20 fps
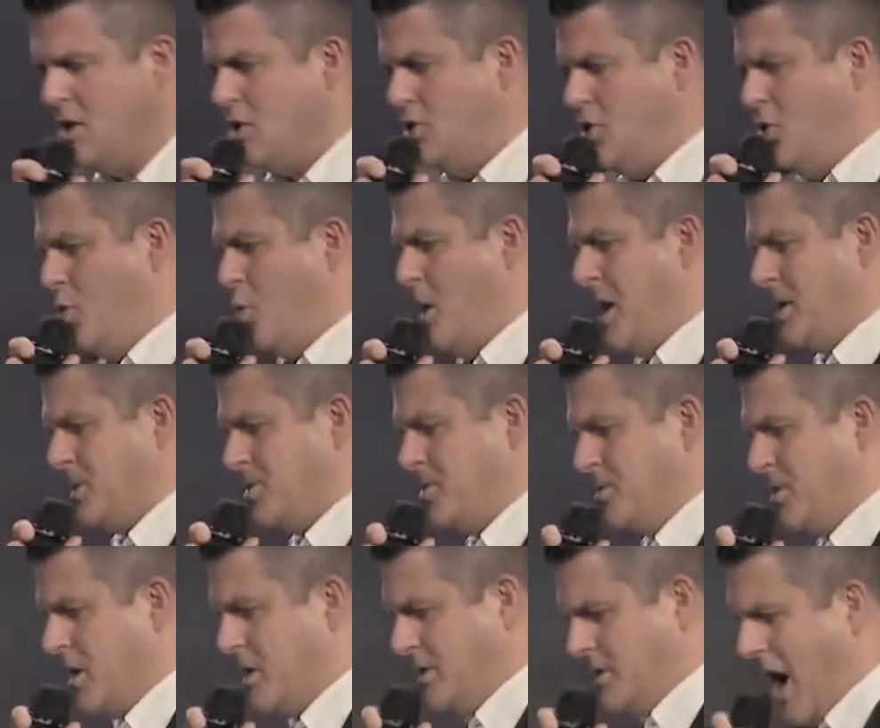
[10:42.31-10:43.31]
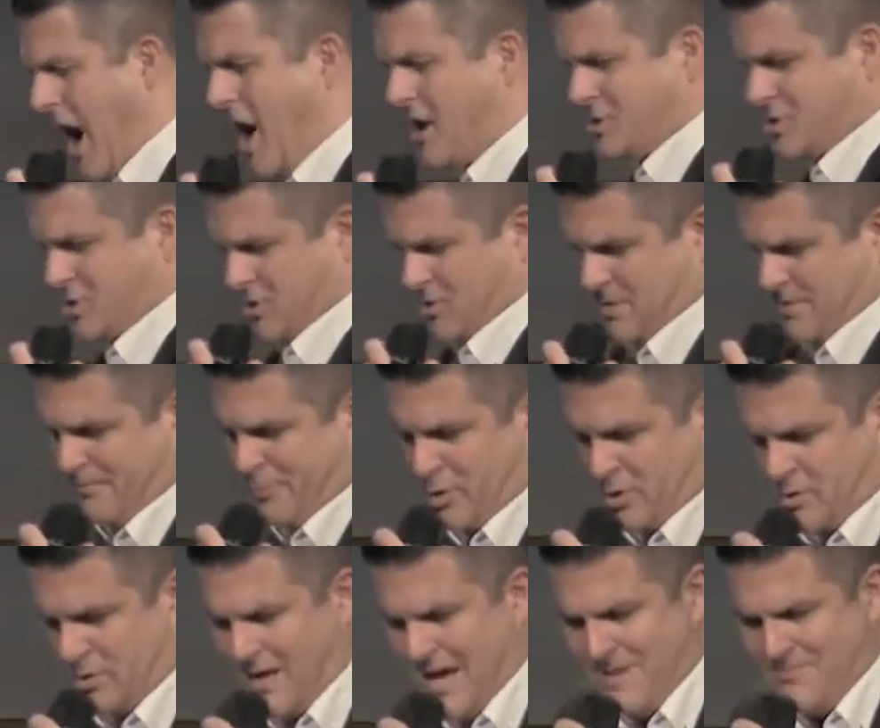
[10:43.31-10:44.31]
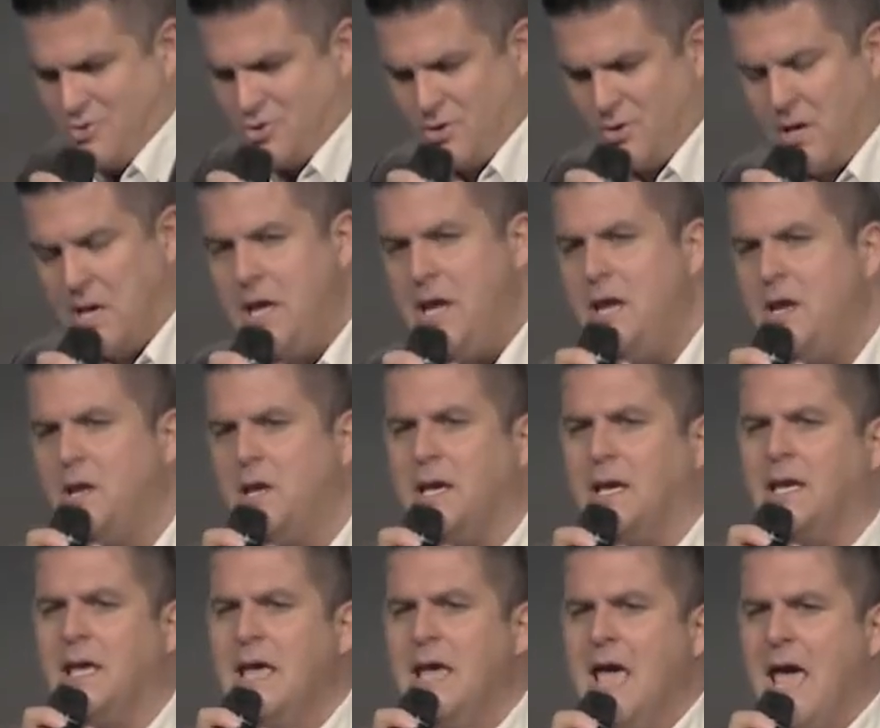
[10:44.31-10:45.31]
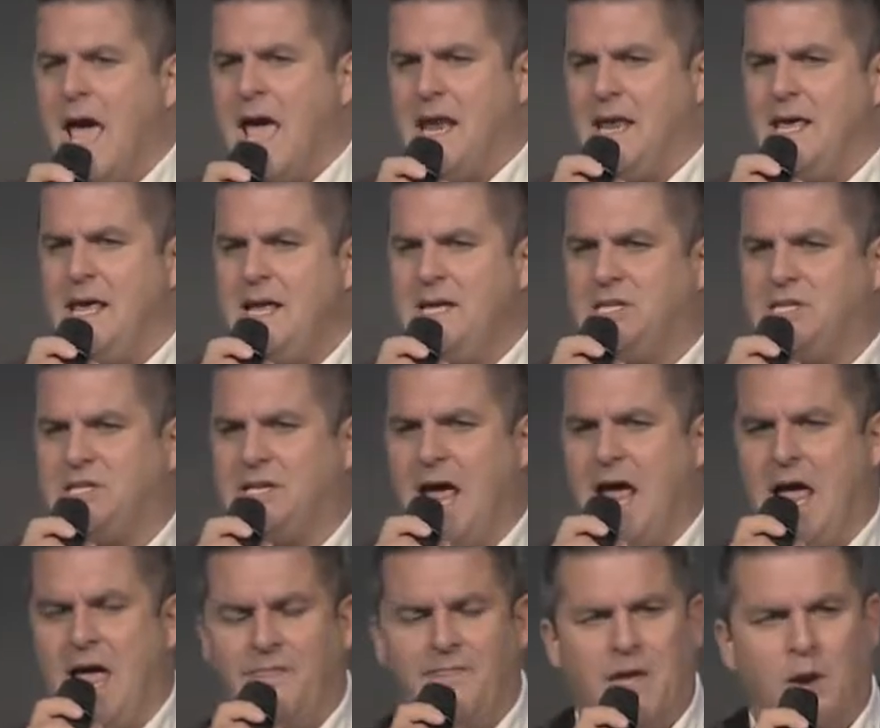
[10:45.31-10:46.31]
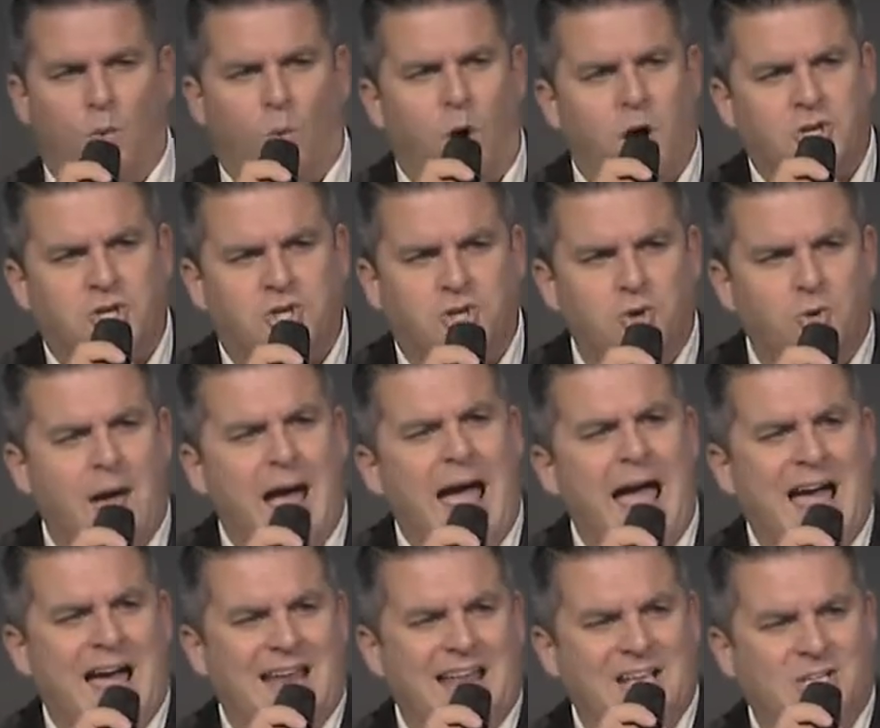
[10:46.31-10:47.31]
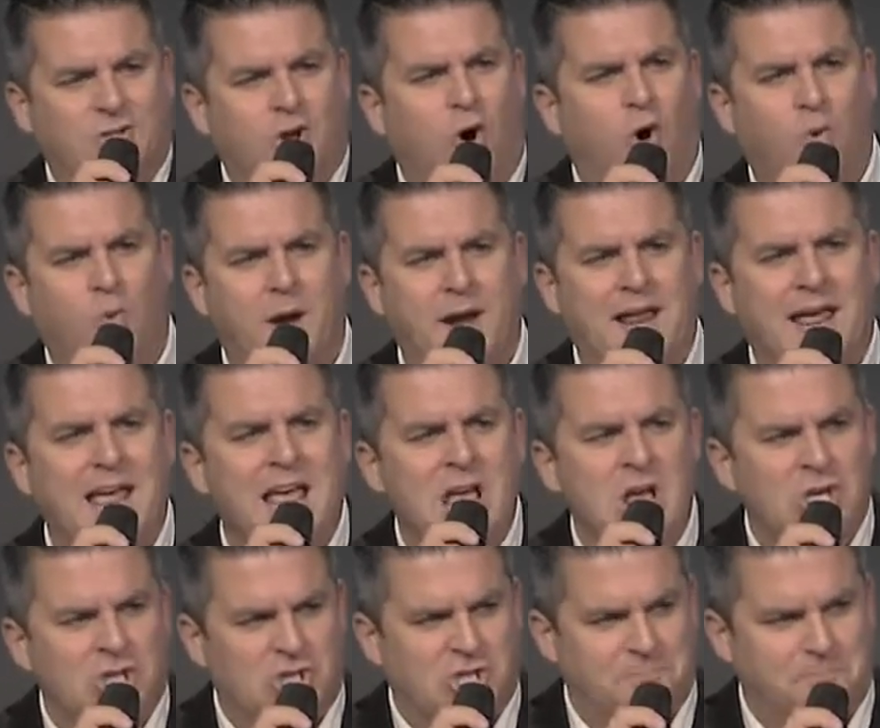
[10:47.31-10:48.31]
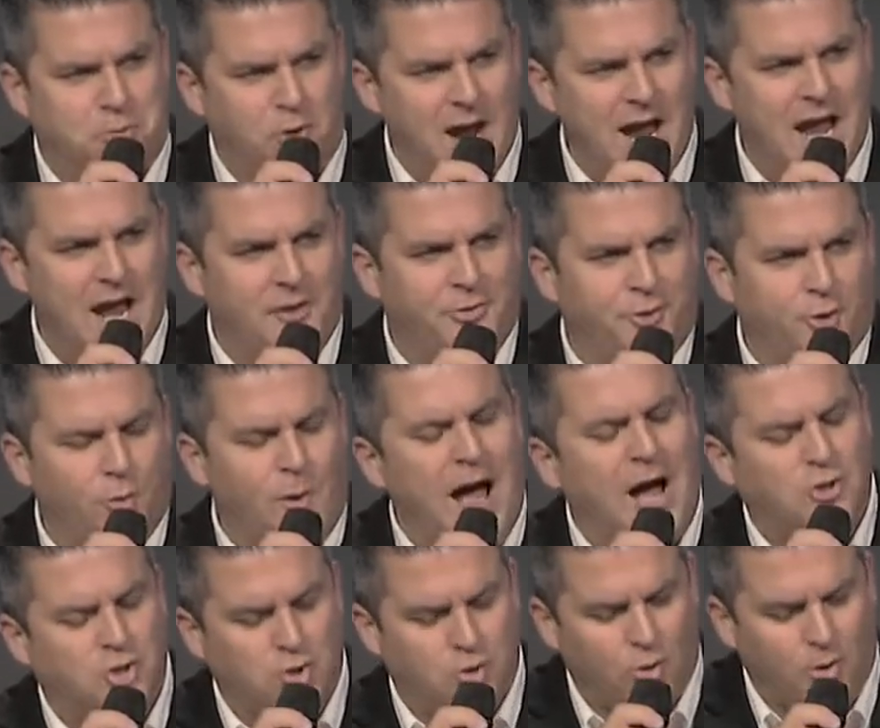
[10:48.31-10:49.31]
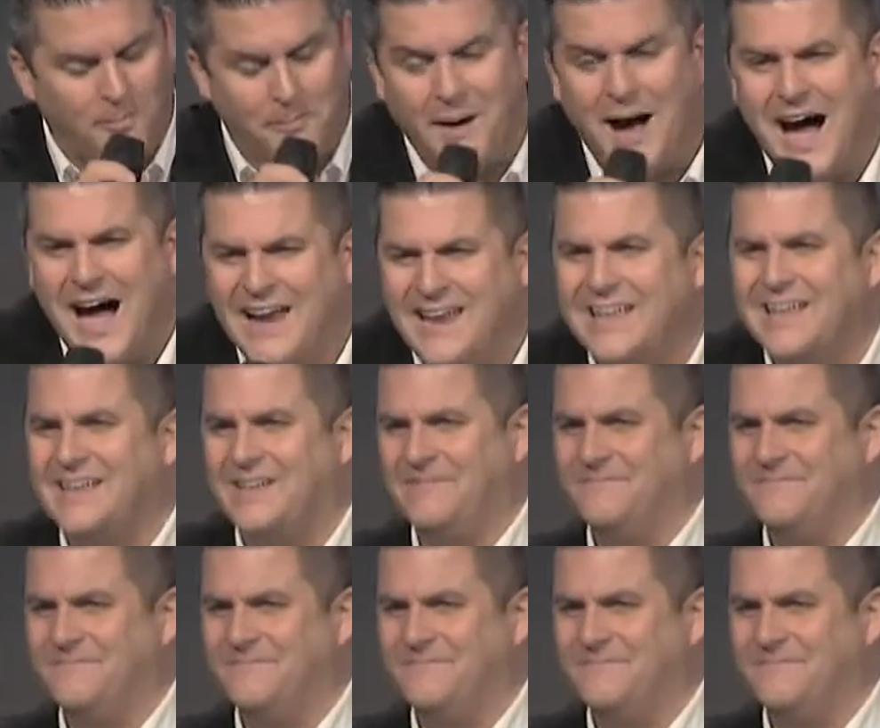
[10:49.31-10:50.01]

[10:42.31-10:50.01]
you went to the doctor and proclaimed your healing, and he said that what you had has already spread throughout your body.